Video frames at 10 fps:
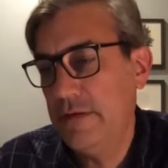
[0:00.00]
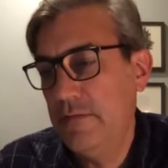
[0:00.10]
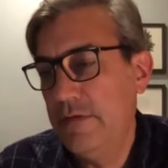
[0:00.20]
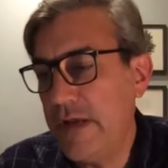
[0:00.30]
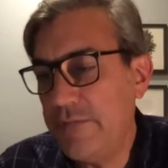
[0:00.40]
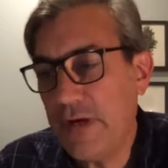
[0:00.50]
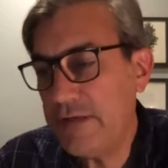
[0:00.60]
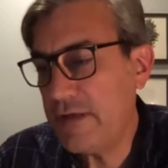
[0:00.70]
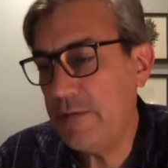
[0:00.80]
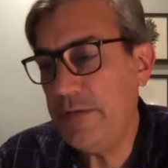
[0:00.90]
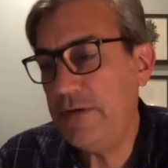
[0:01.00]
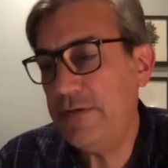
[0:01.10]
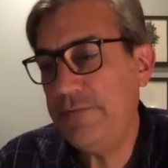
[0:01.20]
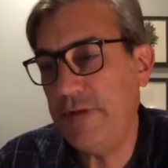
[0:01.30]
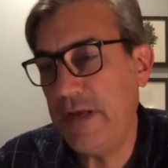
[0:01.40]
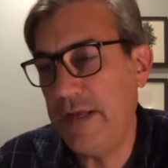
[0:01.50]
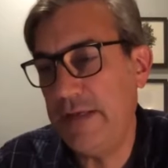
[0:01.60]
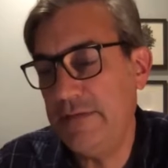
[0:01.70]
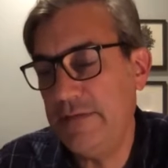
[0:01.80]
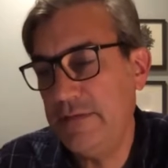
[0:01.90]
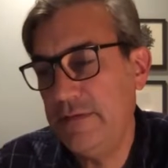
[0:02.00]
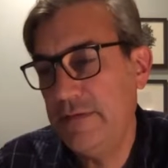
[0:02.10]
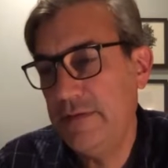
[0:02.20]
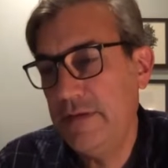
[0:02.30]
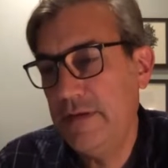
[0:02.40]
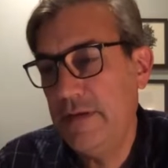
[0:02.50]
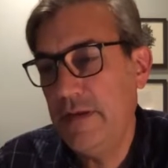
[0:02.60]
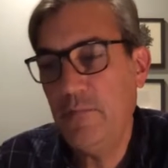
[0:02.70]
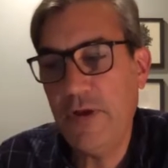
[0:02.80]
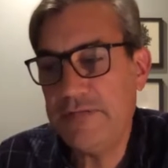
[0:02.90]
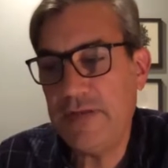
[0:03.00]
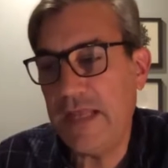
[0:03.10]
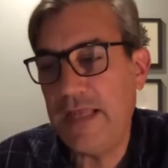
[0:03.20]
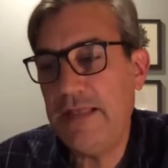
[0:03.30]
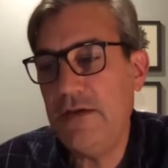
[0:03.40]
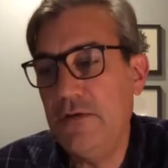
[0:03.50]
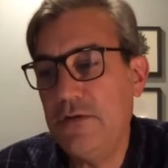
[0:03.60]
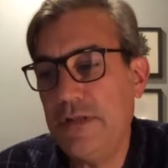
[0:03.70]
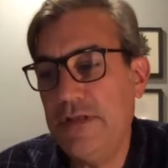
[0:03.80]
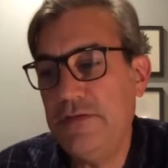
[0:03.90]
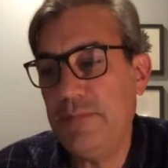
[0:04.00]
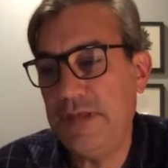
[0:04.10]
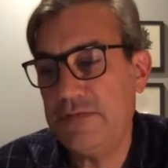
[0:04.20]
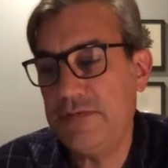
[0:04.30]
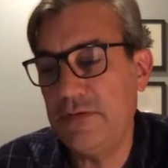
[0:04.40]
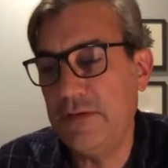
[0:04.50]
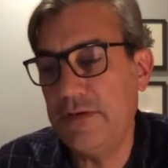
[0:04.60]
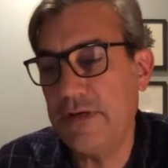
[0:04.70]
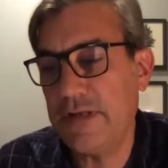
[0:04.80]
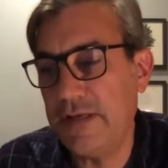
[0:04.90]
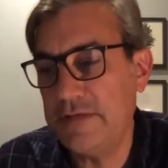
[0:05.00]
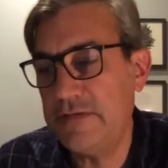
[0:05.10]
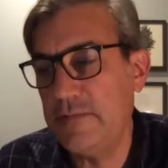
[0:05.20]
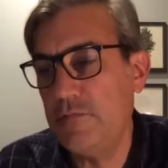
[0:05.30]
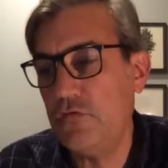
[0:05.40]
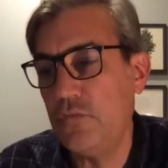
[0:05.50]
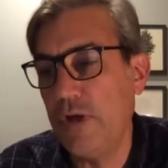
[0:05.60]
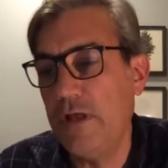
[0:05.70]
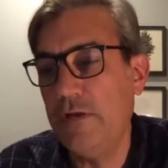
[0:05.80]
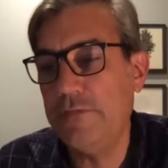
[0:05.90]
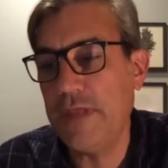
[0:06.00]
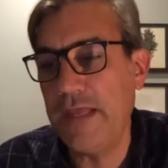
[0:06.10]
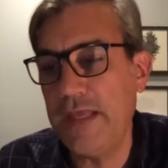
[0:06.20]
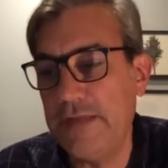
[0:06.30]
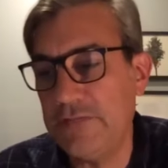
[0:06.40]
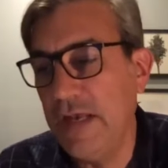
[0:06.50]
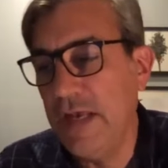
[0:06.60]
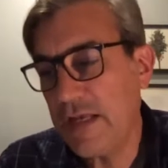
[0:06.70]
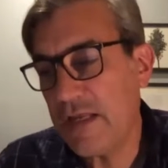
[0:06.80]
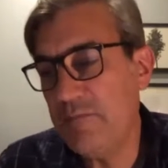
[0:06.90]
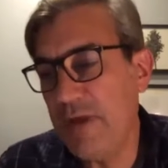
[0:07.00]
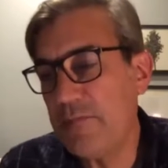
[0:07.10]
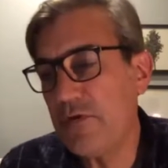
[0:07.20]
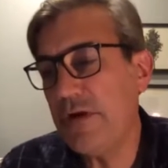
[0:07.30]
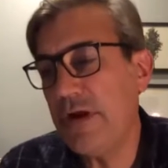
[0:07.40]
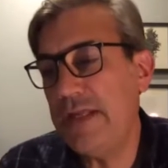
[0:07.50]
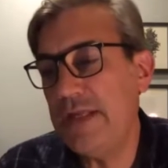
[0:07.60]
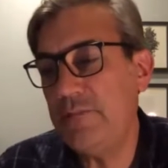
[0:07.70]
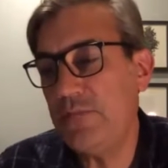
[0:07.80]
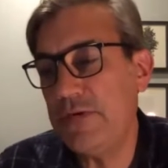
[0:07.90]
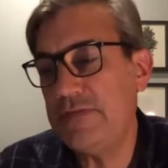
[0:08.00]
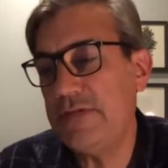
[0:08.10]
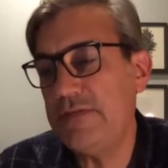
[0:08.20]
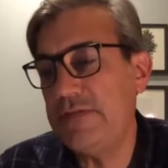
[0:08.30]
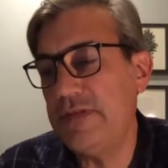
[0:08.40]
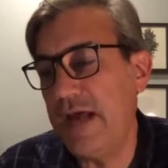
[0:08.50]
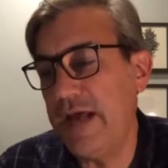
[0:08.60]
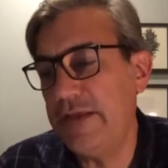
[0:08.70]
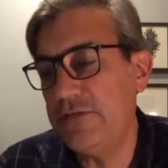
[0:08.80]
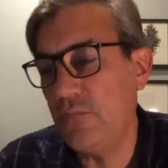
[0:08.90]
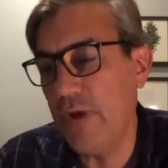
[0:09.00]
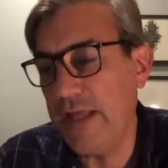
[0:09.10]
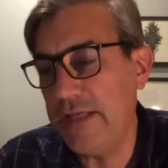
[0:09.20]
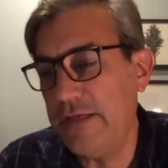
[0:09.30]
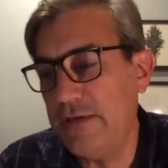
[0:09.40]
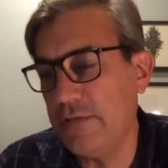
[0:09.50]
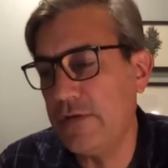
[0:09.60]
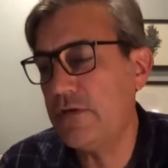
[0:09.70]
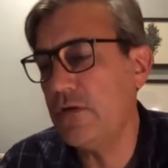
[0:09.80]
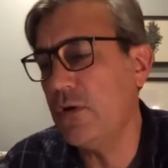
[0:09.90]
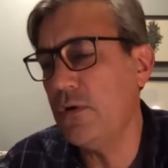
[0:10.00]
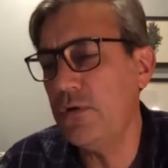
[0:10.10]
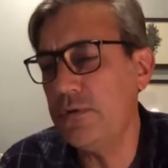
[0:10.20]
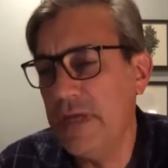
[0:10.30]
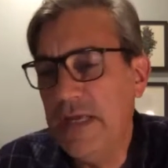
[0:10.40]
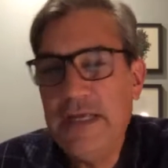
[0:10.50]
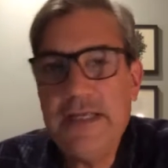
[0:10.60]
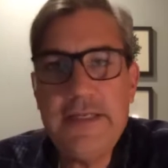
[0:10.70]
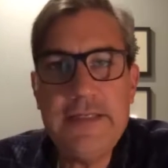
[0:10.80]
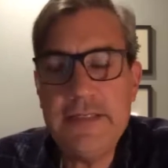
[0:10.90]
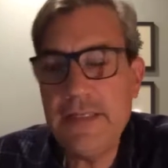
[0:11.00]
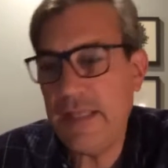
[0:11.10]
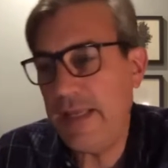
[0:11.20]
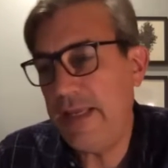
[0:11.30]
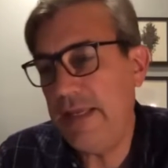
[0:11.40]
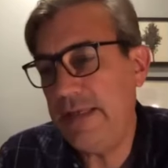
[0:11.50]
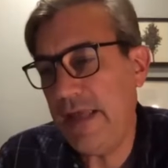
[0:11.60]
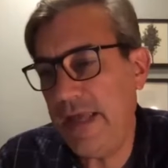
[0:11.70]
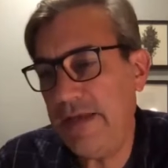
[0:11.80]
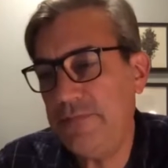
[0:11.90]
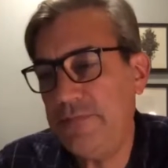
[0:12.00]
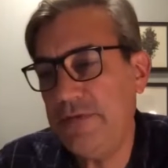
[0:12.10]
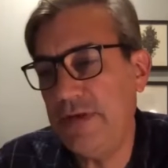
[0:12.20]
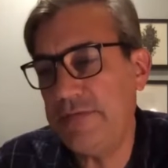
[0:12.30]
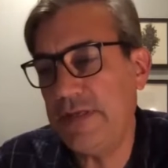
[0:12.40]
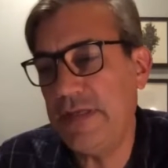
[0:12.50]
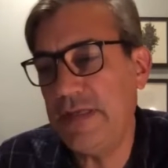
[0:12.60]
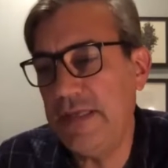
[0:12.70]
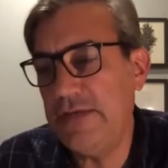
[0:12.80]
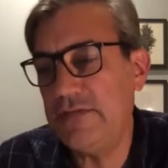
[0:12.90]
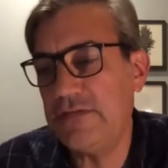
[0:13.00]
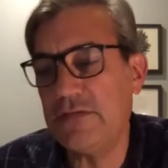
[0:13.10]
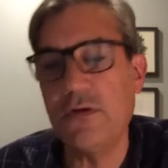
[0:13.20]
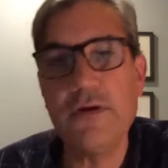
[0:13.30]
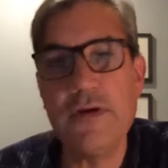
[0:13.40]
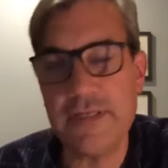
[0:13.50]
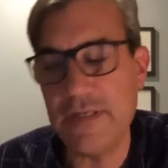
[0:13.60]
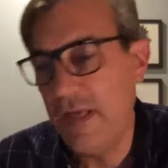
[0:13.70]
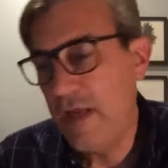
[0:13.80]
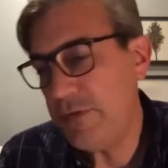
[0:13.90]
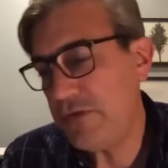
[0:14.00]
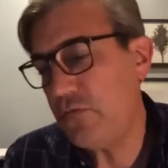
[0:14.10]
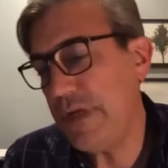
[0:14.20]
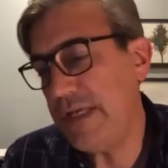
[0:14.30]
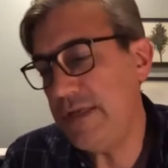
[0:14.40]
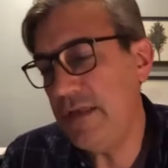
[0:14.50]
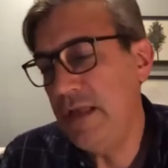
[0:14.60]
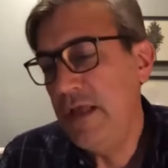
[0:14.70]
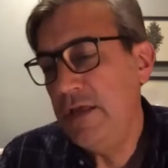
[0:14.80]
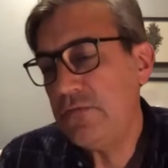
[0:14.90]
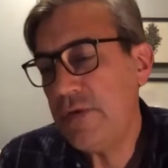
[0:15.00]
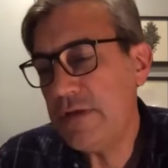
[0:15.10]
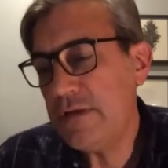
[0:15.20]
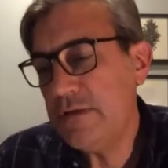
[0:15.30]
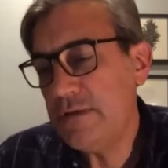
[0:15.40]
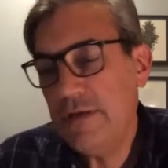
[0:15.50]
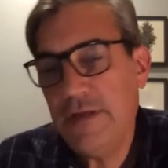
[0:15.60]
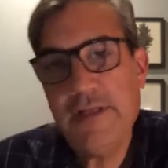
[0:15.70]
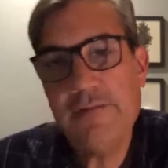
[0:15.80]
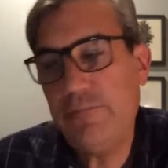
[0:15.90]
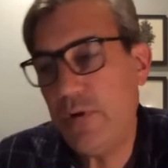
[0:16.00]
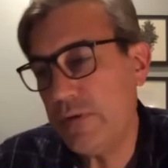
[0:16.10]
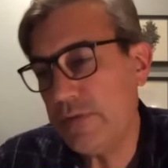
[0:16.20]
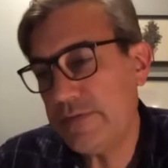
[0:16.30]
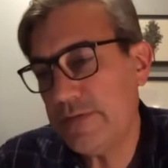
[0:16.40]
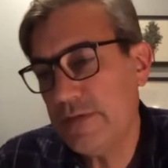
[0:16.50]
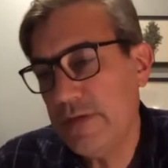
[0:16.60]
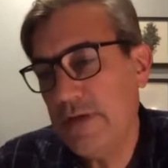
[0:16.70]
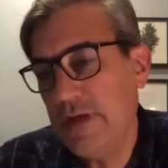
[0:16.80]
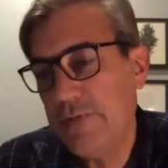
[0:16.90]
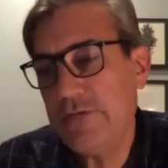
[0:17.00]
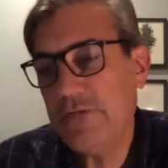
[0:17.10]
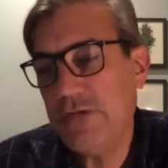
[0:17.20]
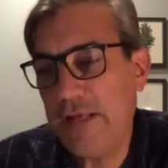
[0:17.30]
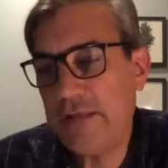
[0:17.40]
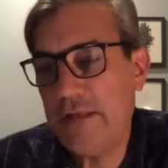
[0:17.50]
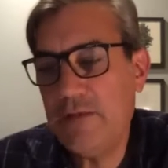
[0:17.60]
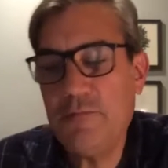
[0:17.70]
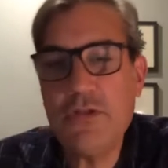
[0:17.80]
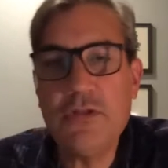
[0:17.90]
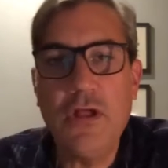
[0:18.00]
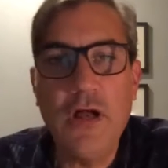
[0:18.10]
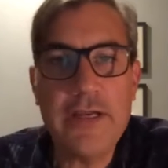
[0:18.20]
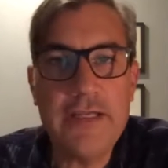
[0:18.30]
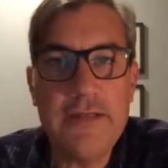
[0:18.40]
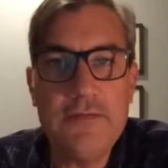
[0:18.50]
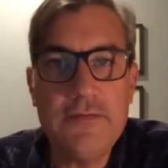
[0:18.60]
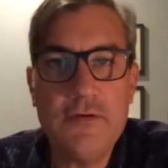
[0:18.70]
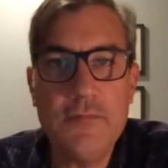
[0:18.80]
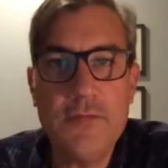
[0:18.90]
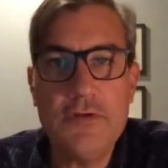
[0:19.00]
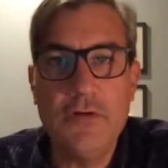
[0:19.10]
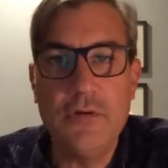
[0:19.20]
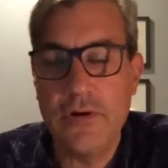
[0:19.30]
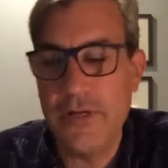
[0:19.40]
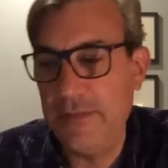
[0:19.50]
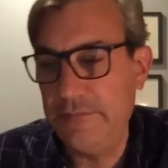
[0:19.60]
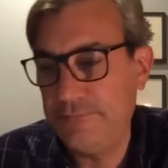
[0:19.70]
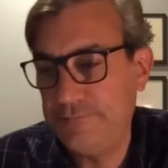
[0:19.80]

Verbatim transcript: Whatever I'd come here to find, it wasn't Annie Oakley's pistol or a custom 12 gauge commemorating Princess Di's wedding or the gold inlaid half dozen geese soaring between trigger and bolt of a shotgun belonging to Hermann Göring.